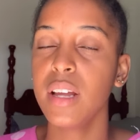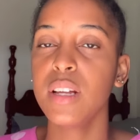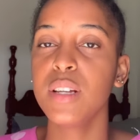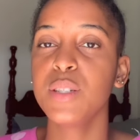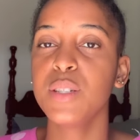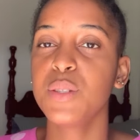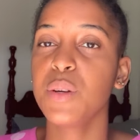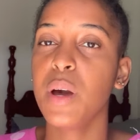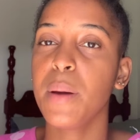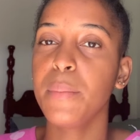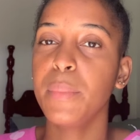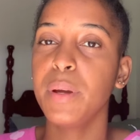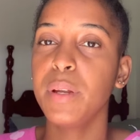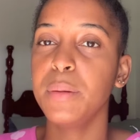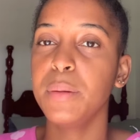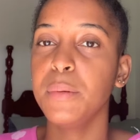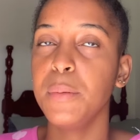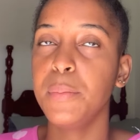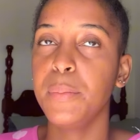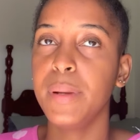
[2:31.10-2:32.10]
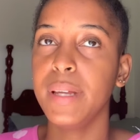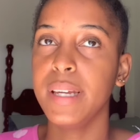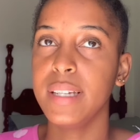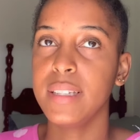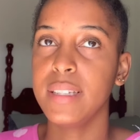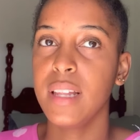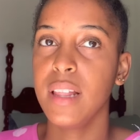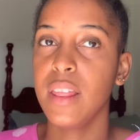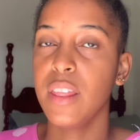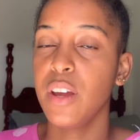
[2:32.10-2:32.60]
So I'm gonna be
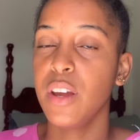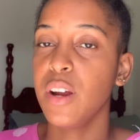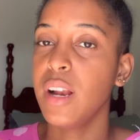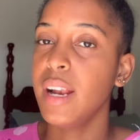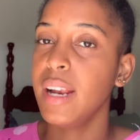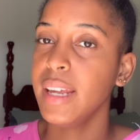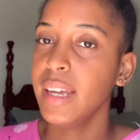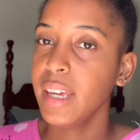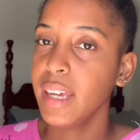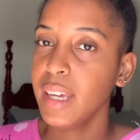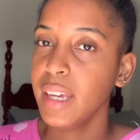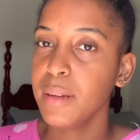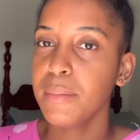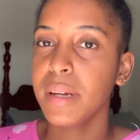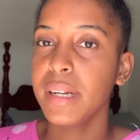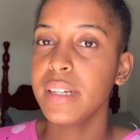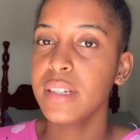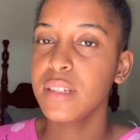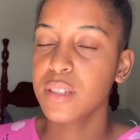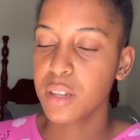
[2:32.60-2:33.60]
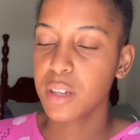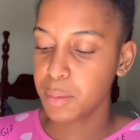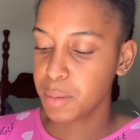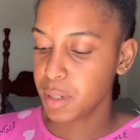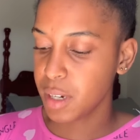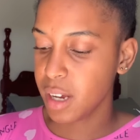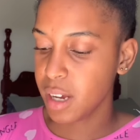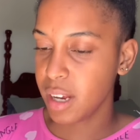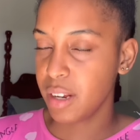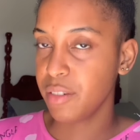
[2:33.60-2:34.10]
placing their link in my
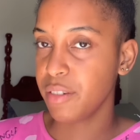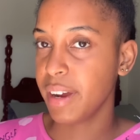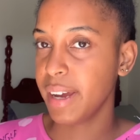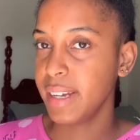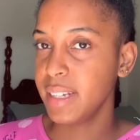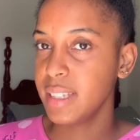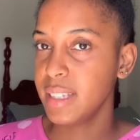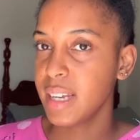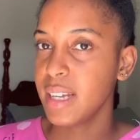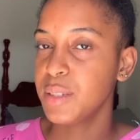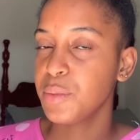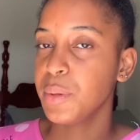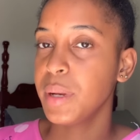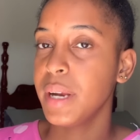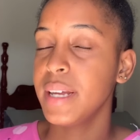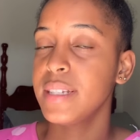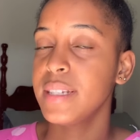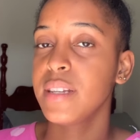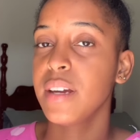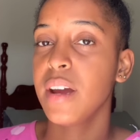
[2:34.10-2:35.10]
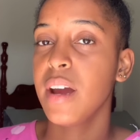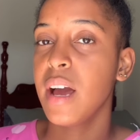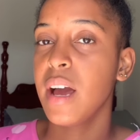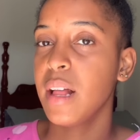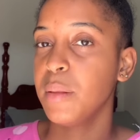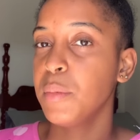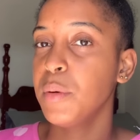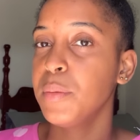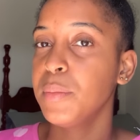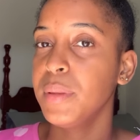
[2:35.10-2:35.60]
description, right, as well as their
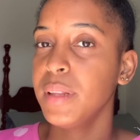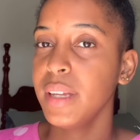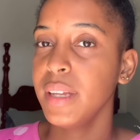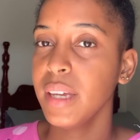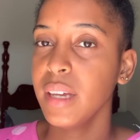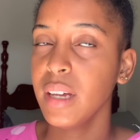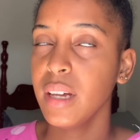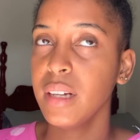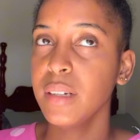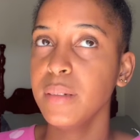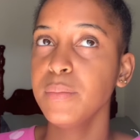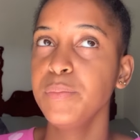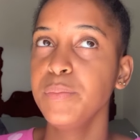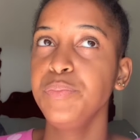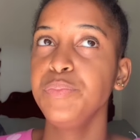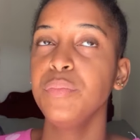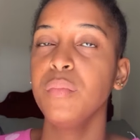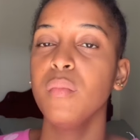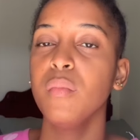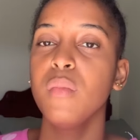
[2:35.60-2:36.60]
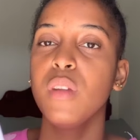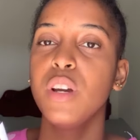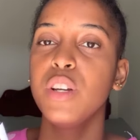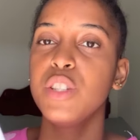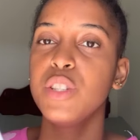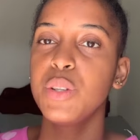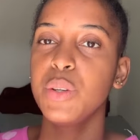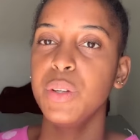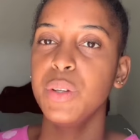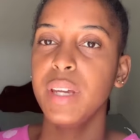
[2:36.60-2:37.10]
album link,
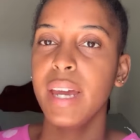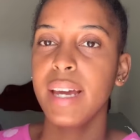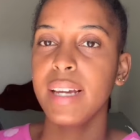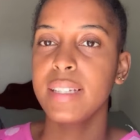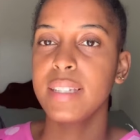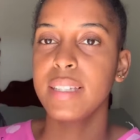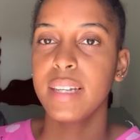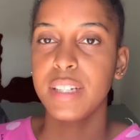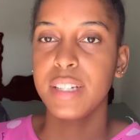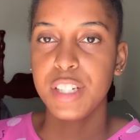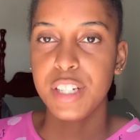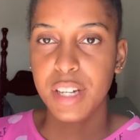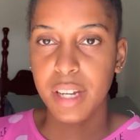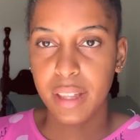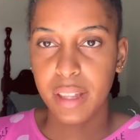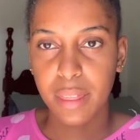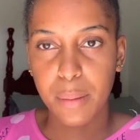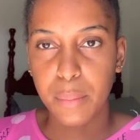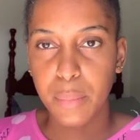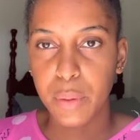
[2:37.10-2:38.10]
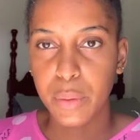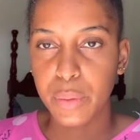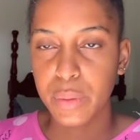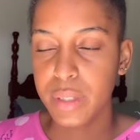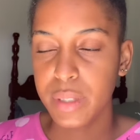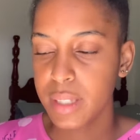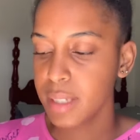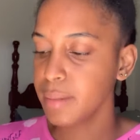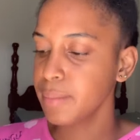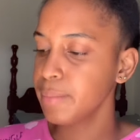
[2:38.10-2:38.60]
so you guys can check them out.